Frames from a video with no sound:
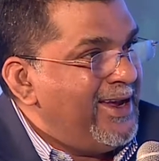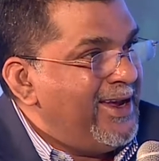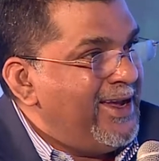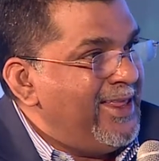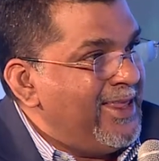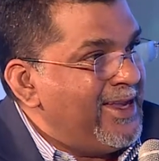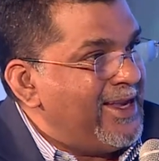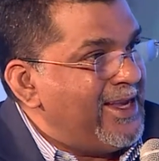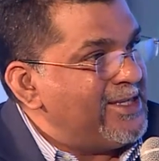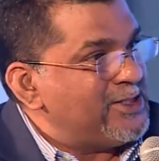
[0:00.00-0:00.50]

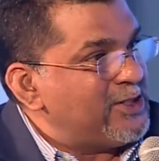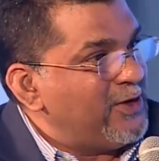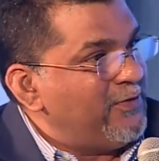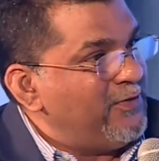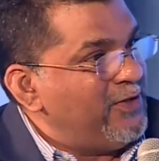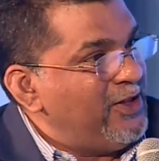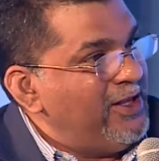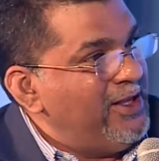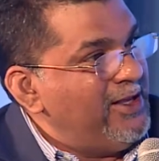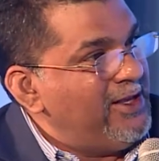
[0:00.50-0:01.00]
In the case of
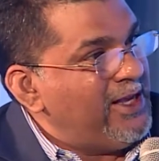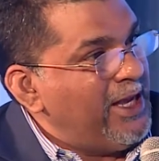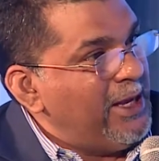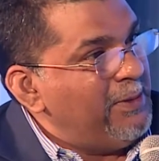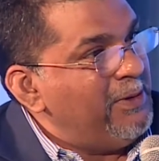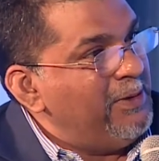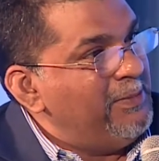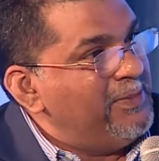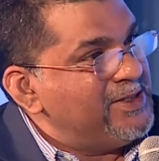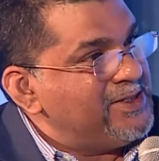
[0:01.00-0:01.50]
the
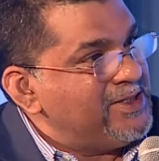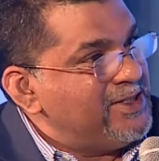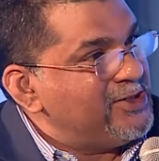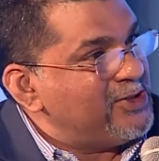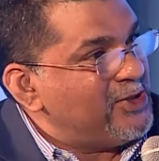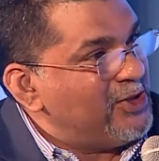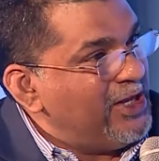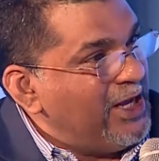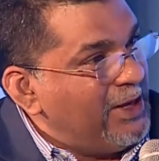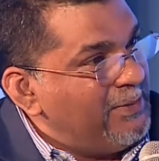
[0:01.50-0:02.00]
cable
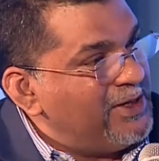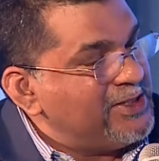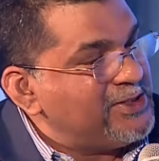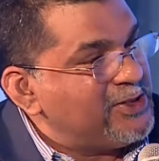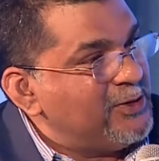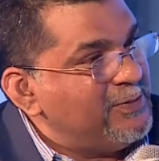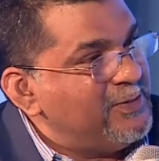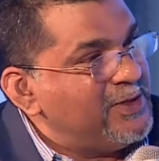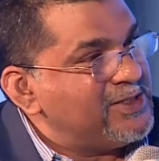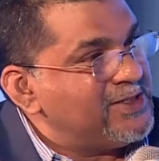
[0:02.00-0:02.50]
business or the
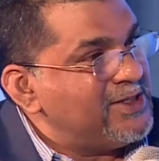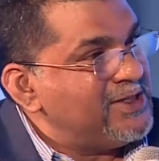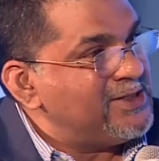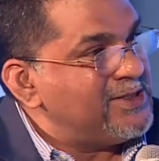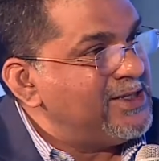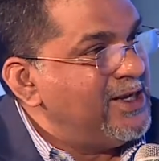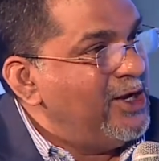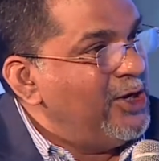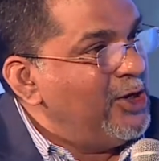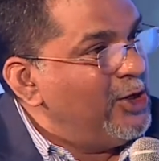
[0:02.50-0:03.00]
MSO business,
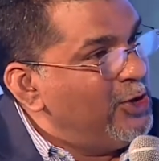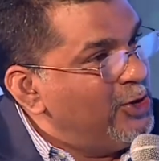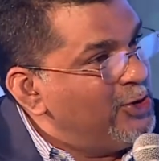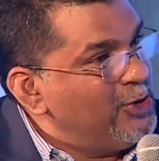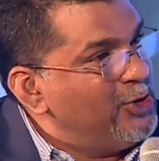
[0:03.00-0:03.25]
right.